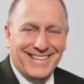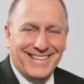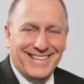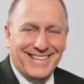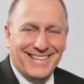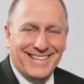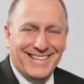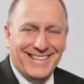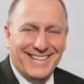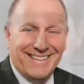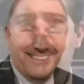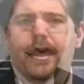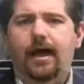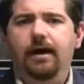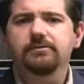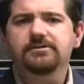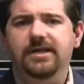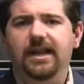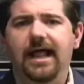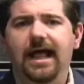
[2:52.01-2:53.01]
Well, I was,
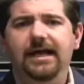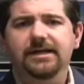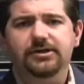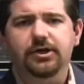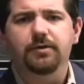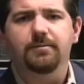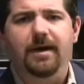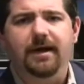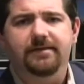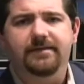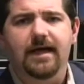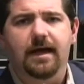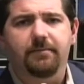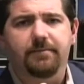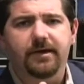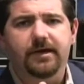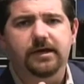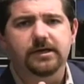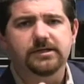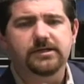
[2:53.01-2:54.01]
was going to ask you about that
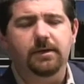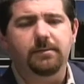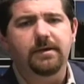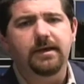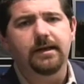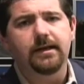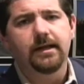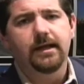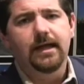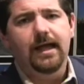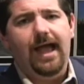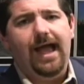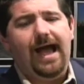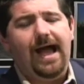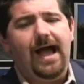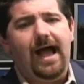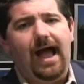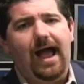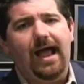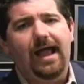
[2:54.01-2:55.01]
because, I mean,
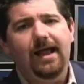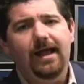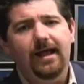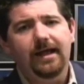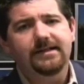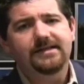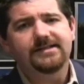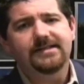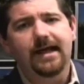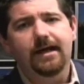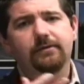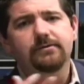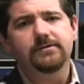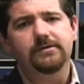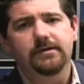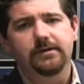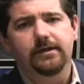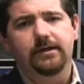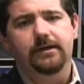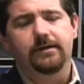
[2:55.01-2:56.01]
I, I, it
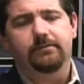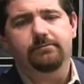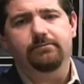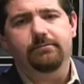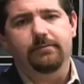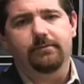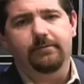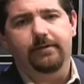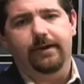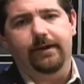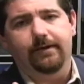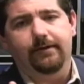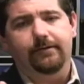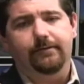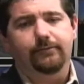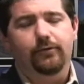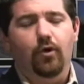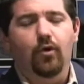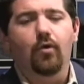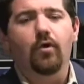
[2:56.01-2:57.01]
sounds a little, you
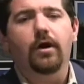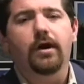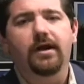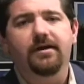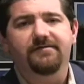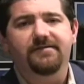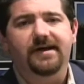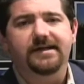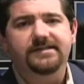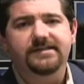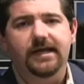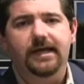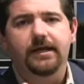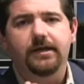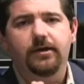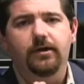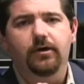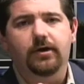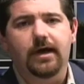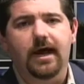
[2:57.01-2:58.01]
know, corny if I say
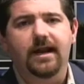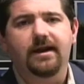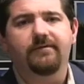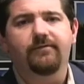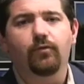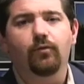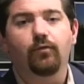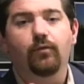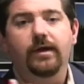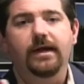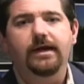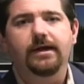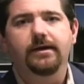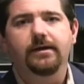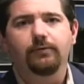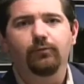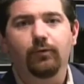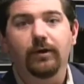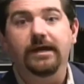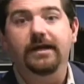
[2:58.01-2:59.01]
you're kind of
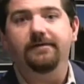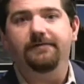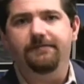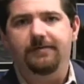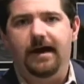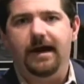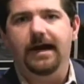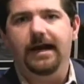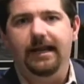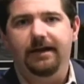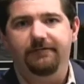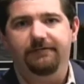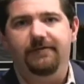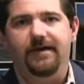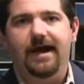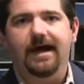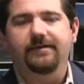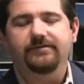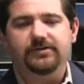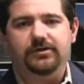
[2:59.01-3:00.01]
re, redefining
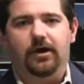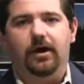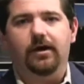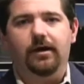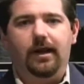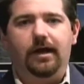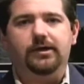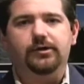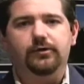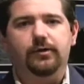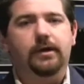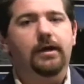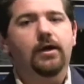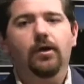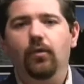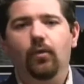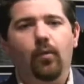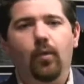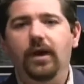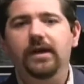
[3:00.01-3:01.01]
five star luxury.
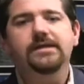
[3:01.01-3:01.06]
Yeah.